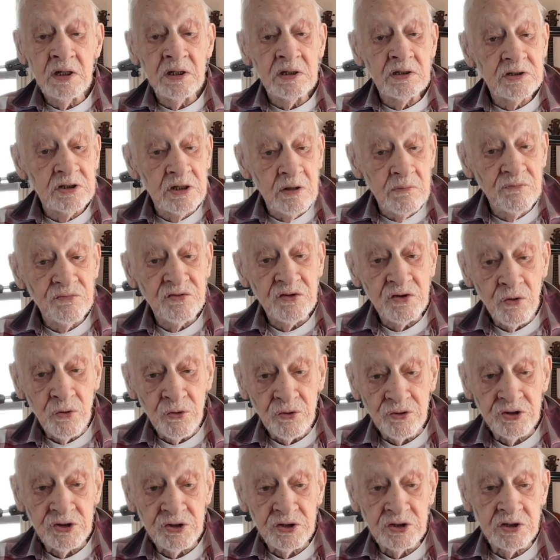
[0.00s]
Some
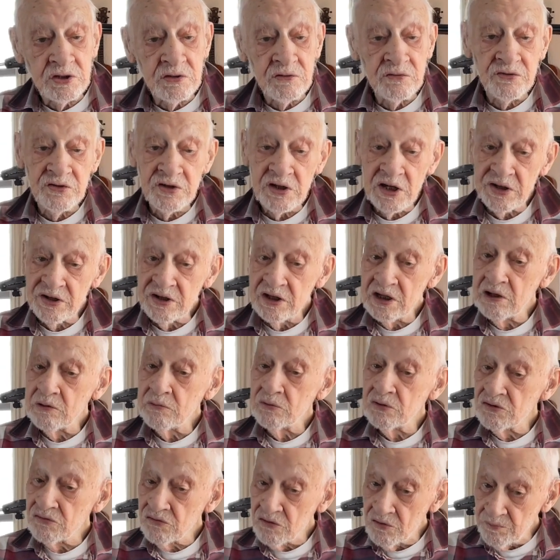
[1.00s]
sources have said that it
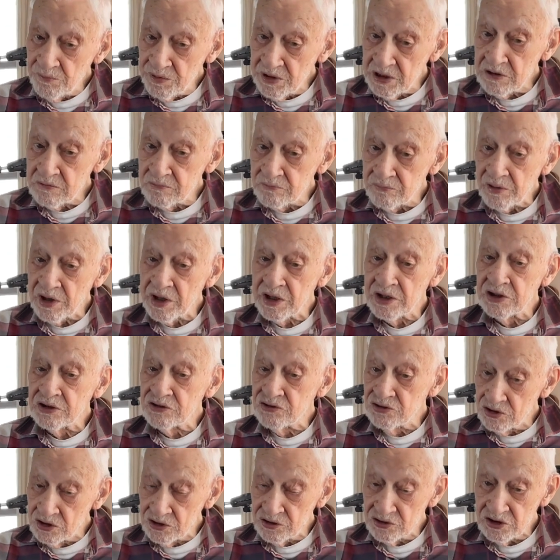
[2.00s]
was forbidden by the
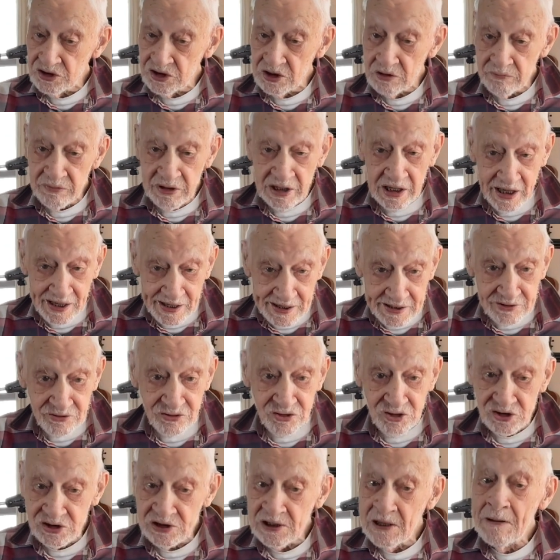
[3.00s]
Church in the Middle
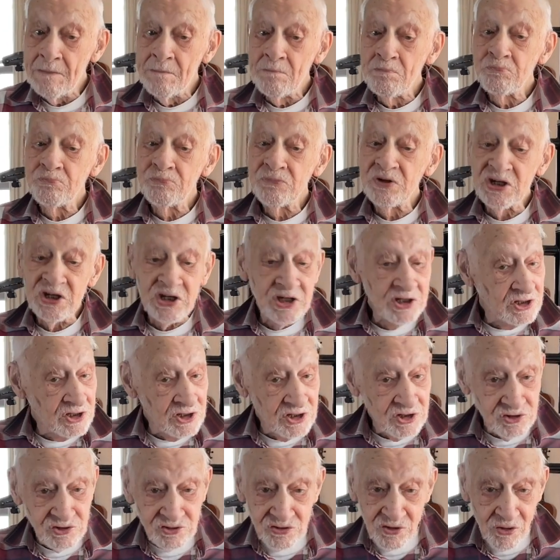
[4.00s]
Ages, but this
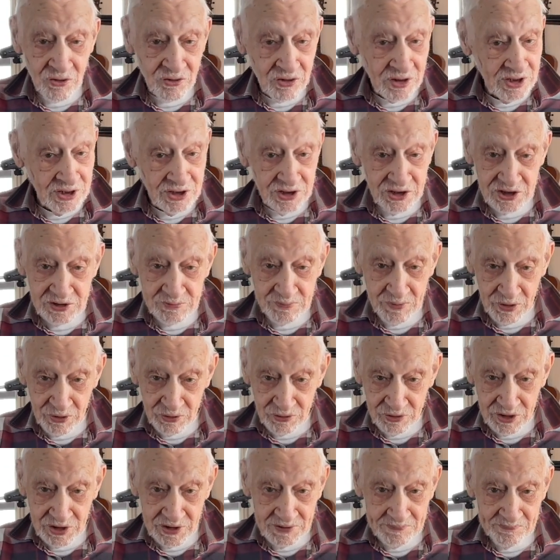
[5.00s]
is strongly
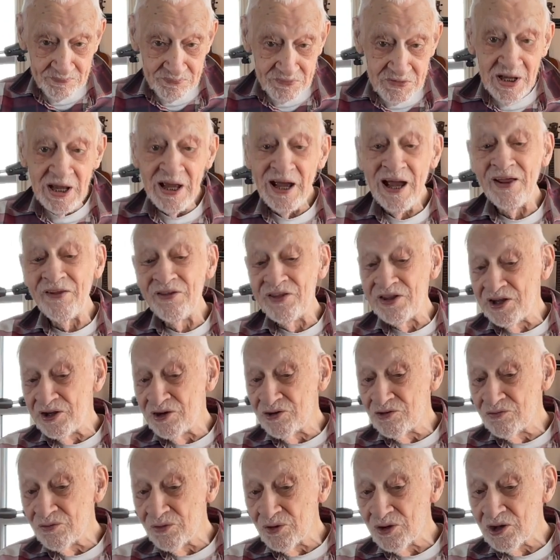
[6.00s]
disputed, and the
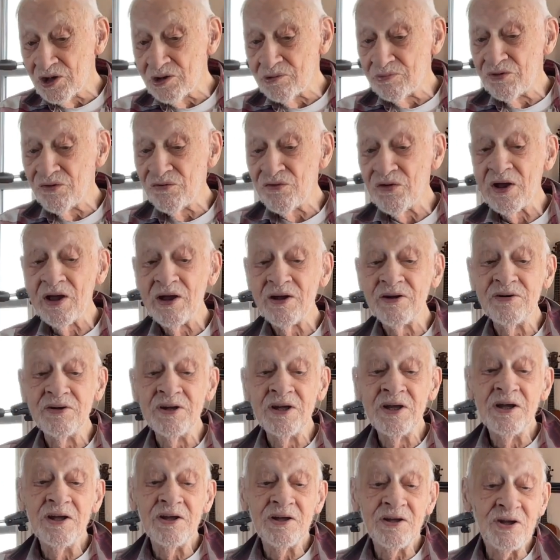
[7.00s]
interval can be found
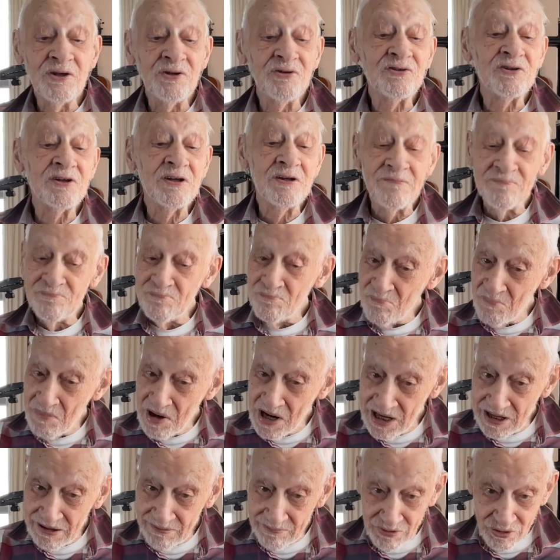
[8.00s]
used in
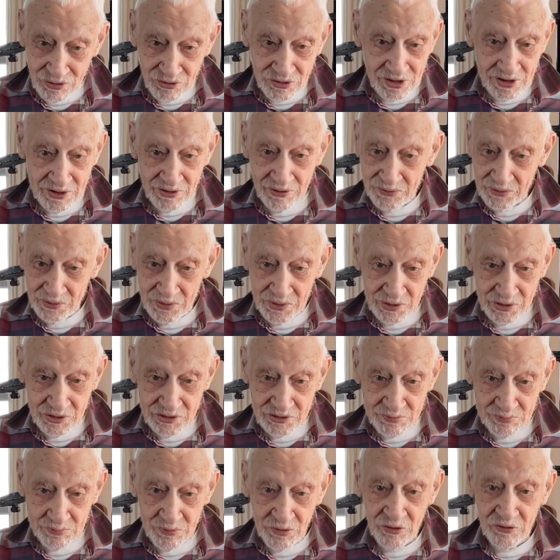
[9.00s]
many musical
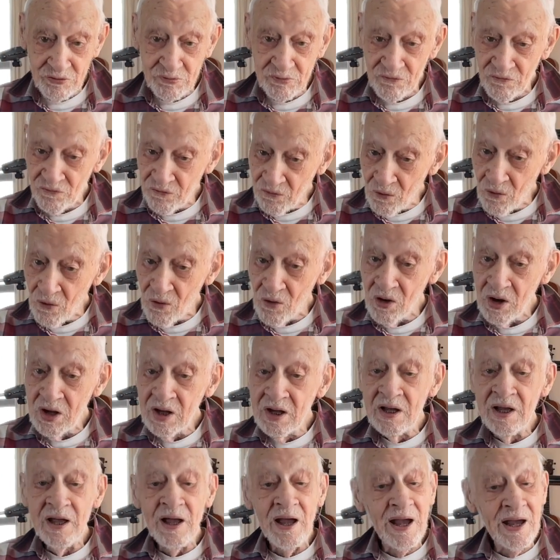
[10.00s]
works, both before
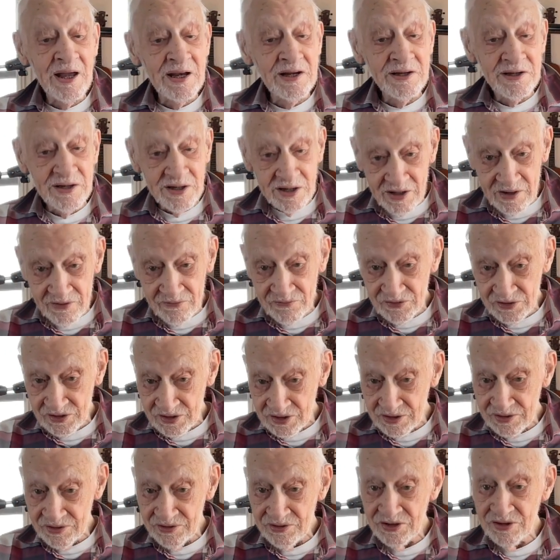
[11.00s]
and
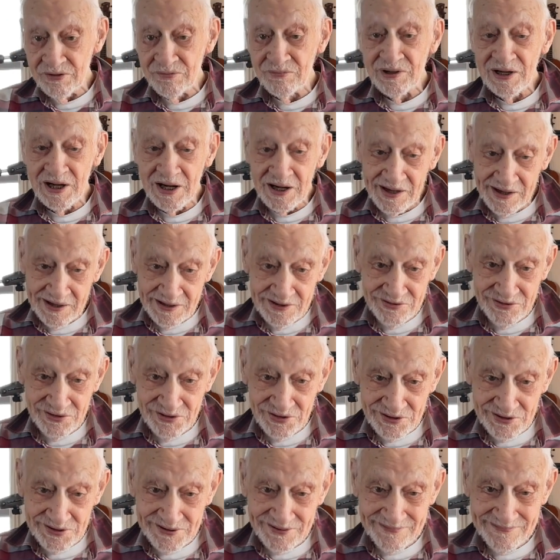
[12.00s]
after the Middle
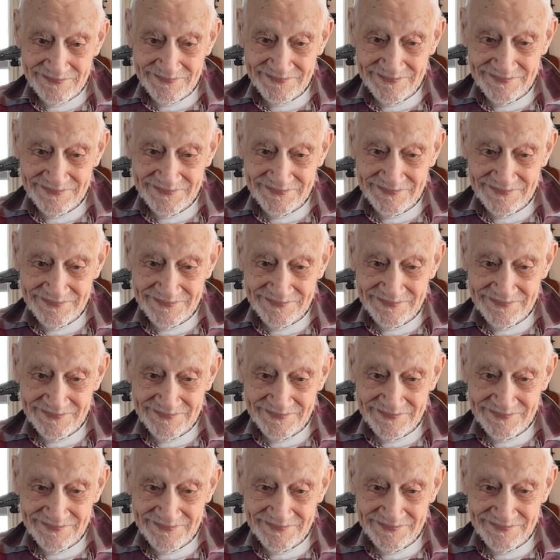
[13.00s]
Ages.